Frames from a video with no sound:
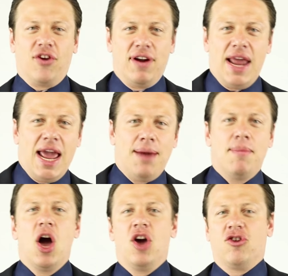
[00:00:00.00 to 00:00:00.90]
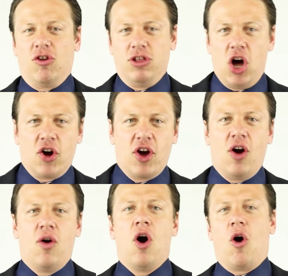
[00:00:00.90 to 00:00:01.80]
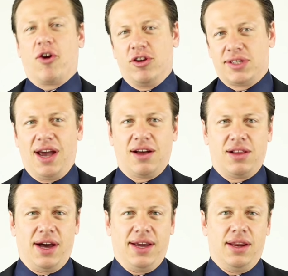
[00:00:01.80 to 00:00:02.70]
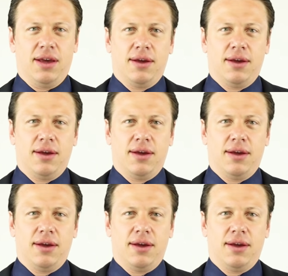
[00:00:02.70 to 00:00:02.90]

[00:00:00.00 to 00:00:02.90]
your name, your logo, or your tagline.